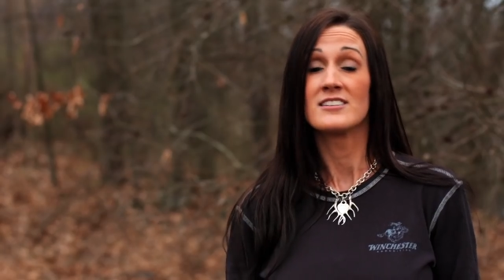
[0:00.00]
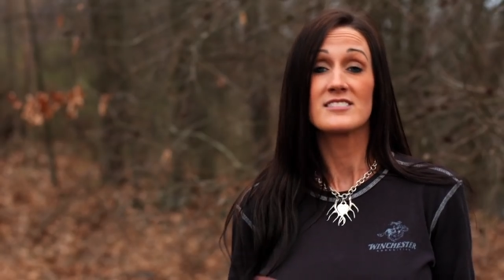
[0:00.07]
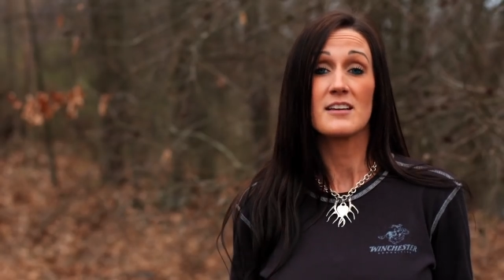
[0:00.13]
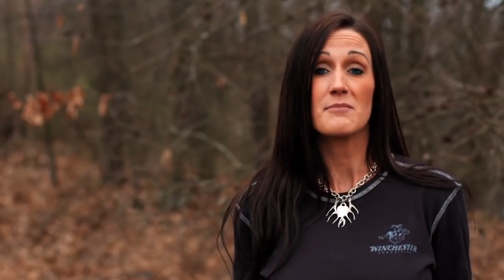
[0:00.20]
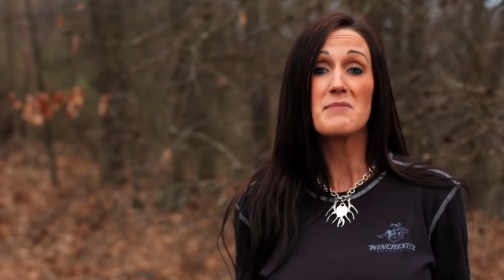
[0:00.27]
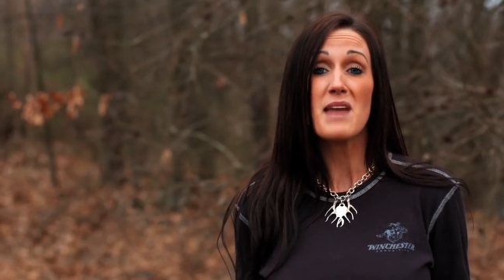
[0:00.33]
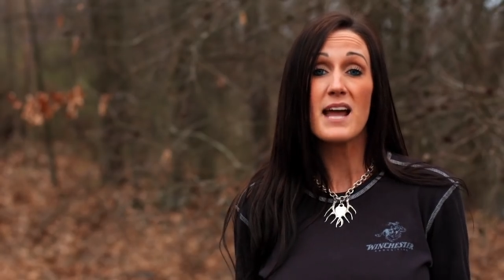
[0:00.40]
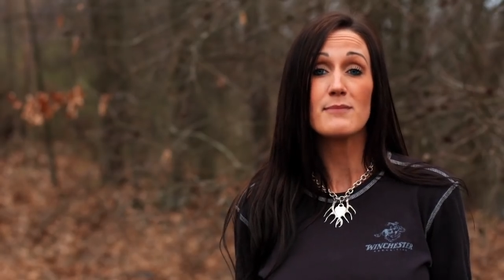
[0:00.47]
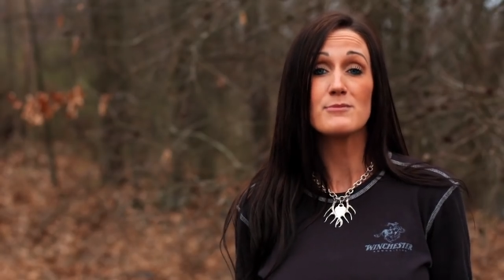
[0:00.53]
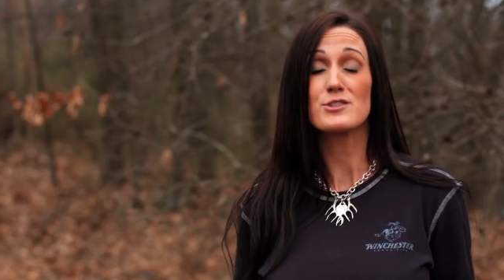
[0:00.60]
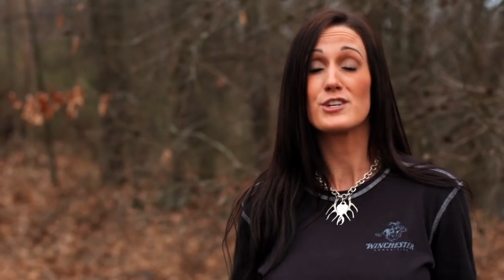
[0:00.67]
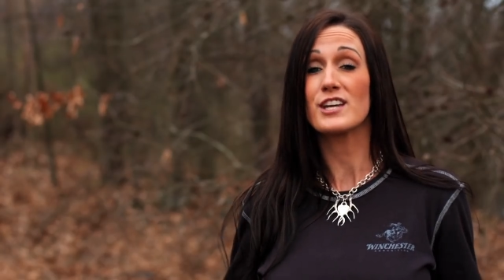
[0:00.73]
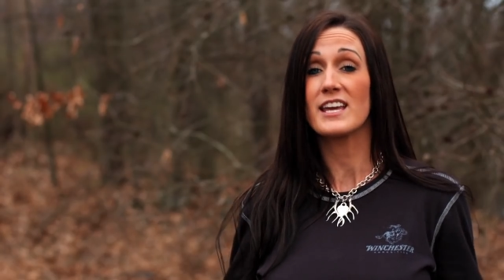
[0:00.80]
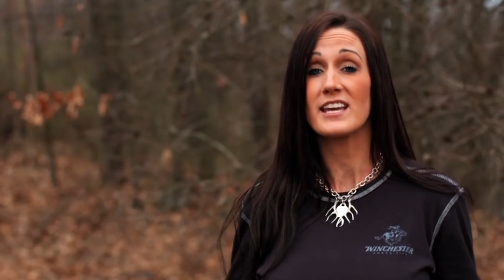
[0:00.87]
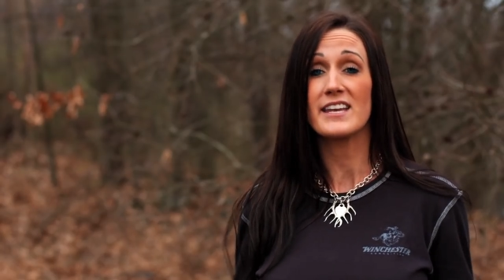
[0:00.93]

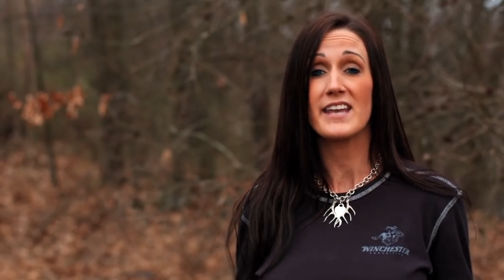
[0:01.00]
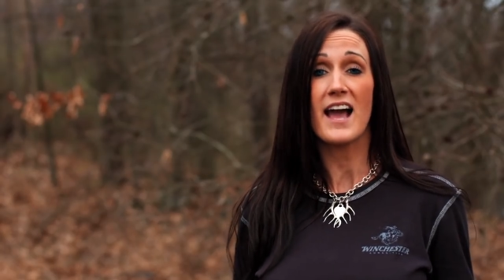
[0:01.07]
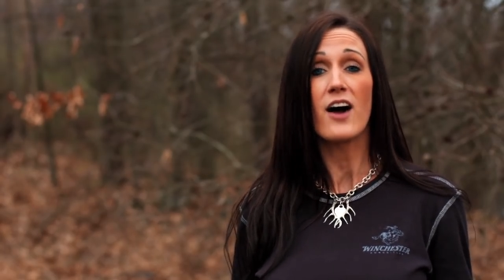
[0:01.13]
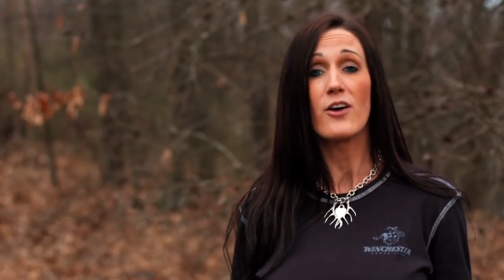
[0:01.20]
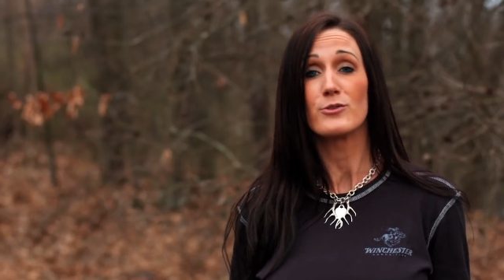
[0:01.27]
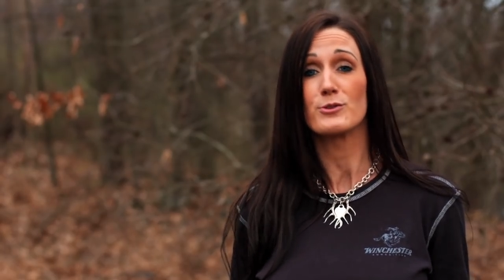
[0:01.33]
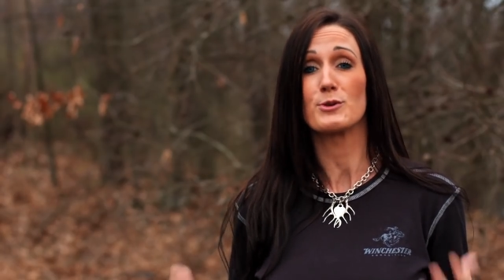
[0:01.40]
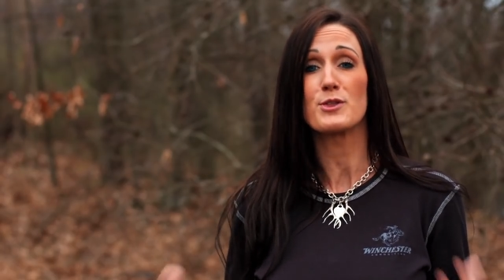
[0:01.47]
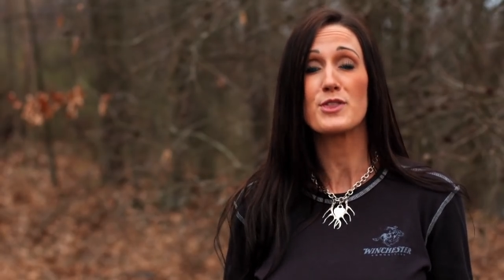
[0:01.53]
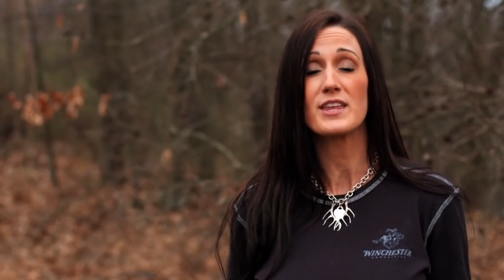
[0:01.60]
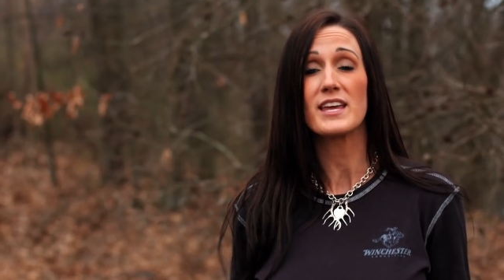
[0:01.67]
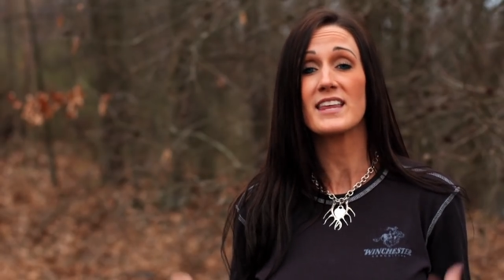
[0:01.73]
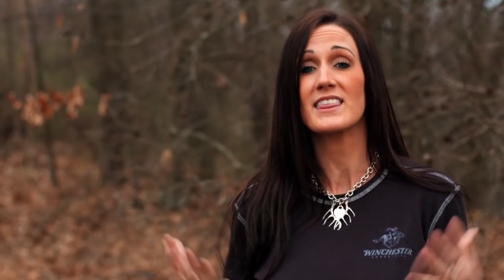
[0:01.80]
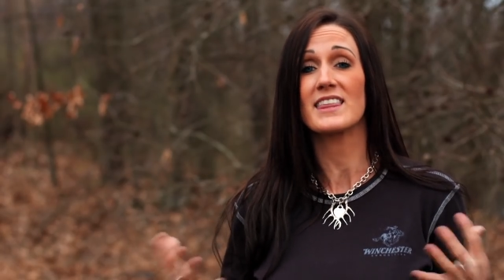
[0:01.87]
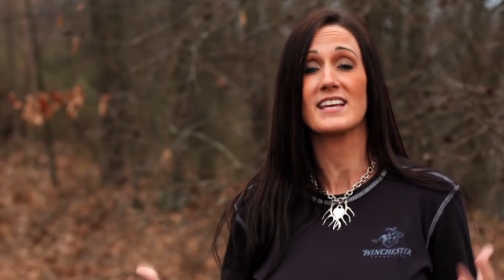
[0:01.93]
Sometimes you get down, you
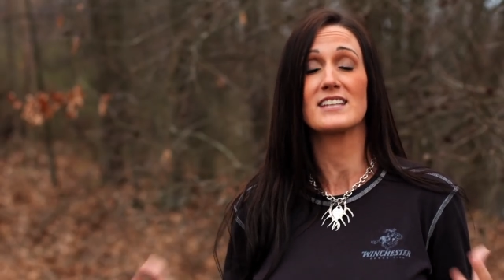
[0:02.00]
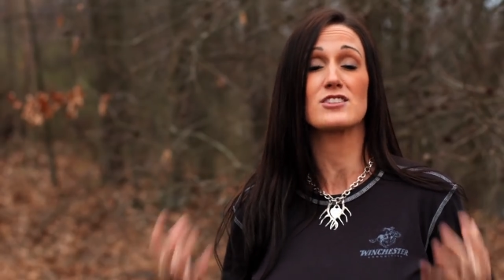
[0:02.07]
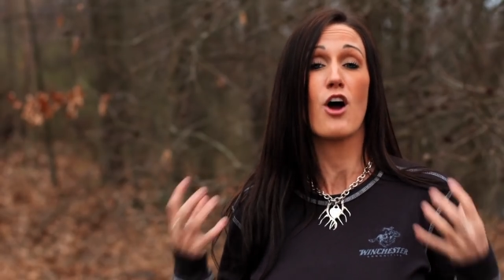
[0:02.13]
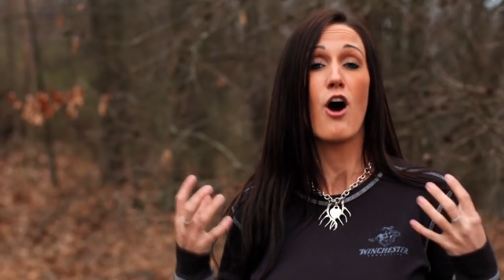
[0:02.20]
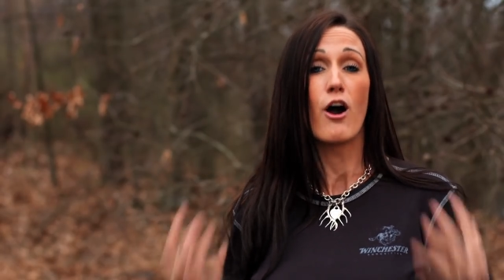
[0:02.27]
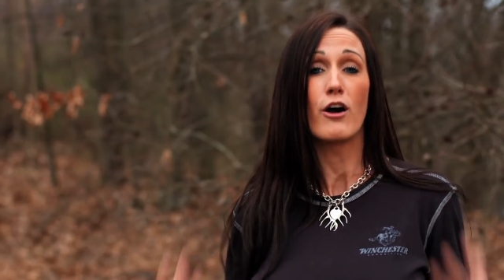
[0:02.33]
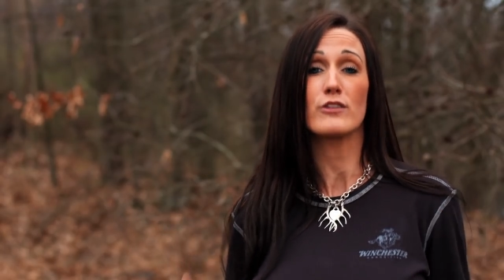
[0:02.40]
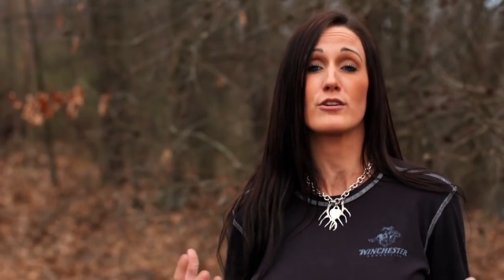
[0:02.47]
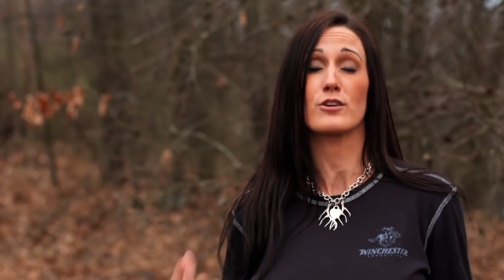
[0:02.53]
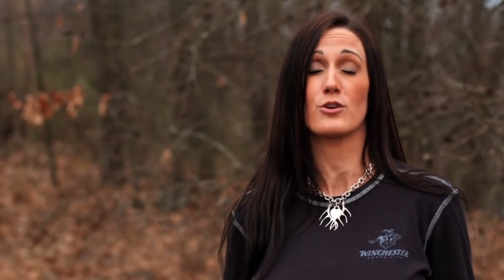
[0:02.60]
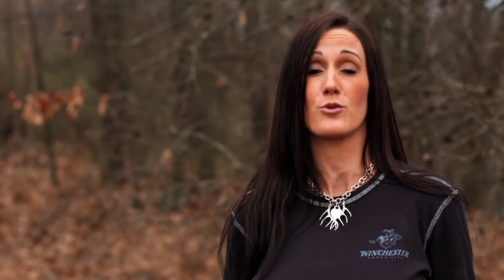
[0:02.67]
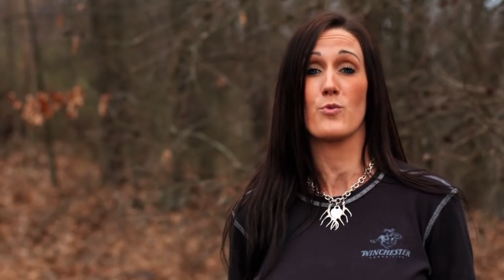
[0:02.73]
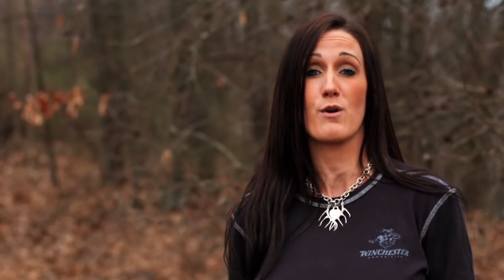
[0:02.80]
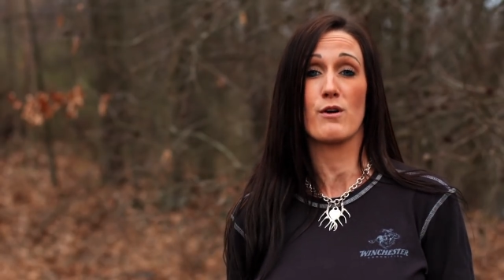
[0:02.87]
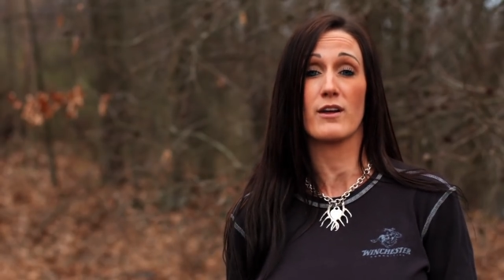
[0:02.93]
think things aren't
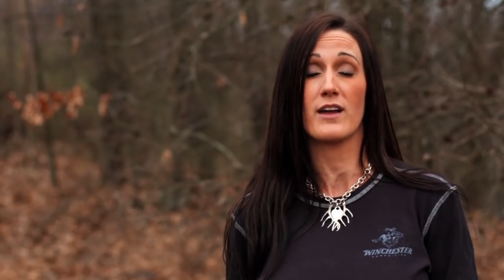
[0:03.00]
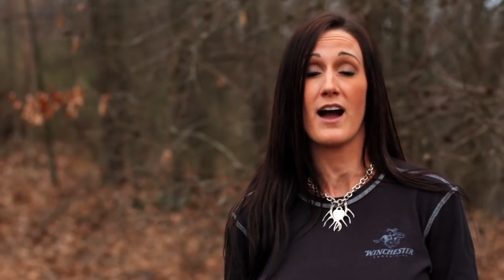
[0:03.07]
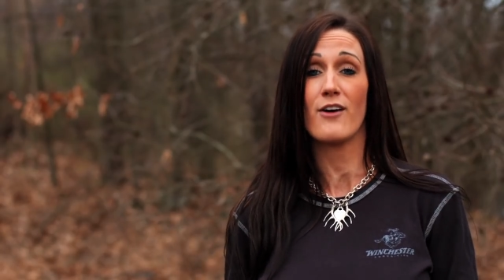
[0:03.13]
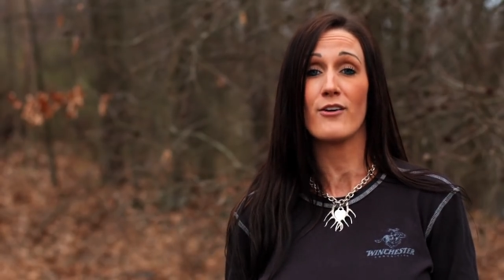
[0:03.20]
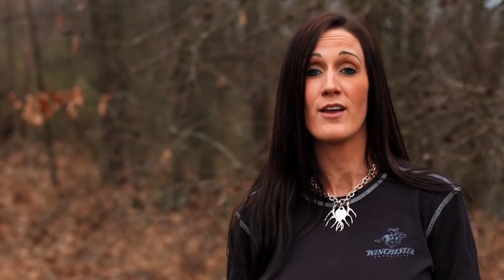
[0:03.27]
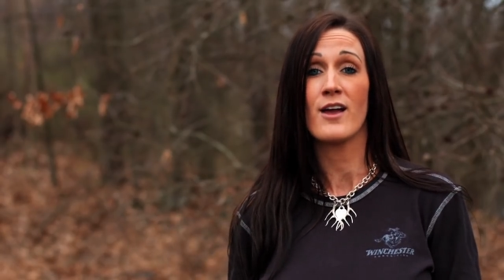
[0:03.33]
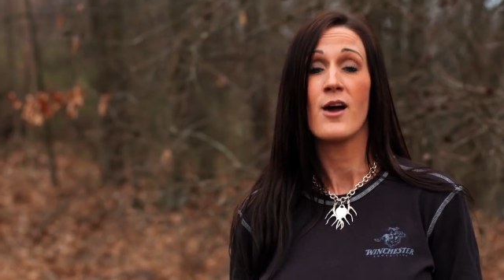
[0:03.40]
gonna work out,